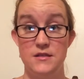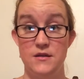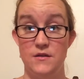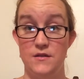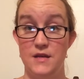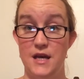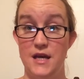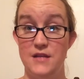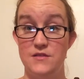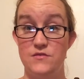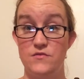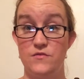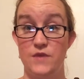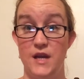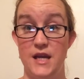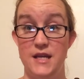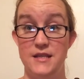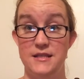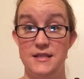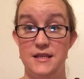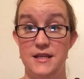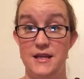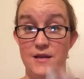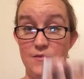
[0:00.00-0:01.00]
So that's
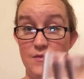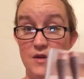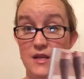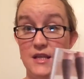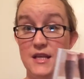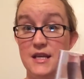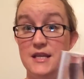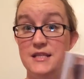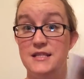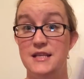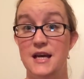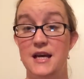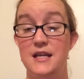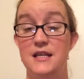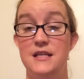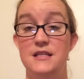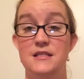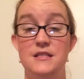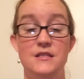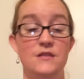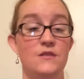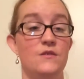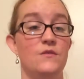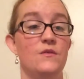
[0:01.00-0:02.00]
great, and I'm really
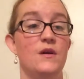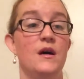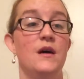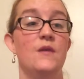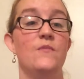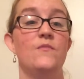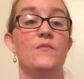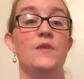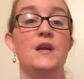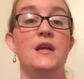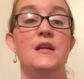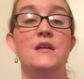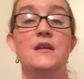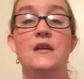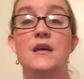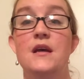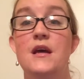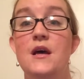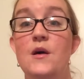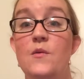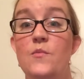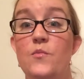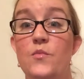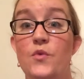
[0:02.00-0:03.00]
excited to read
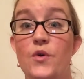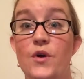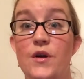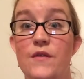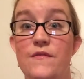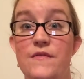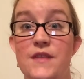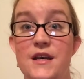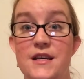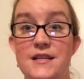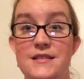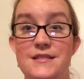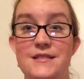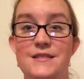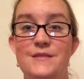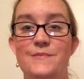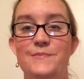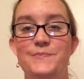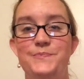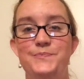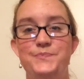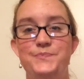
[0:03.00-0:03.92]
more of this.